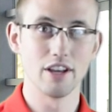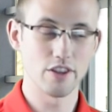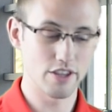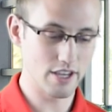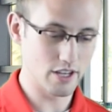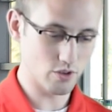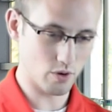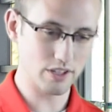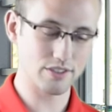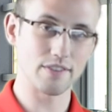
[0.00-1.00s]
The
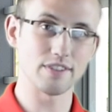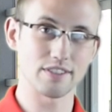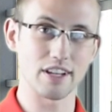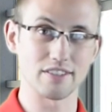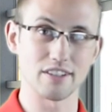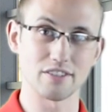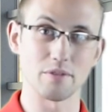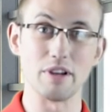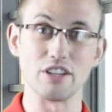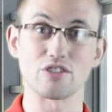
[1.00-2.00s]
Toyota Safety Sense
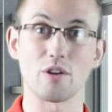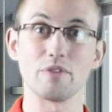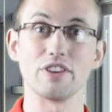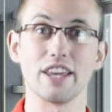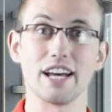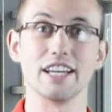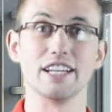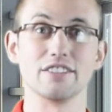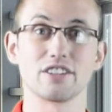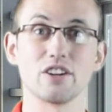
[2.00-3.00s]
system is something that
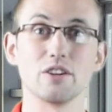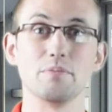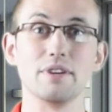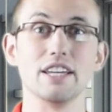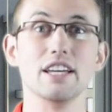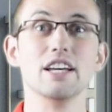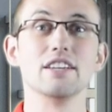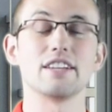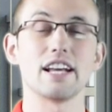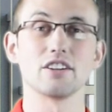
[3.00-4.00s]
is going to be
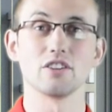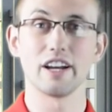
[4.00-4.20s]
standard,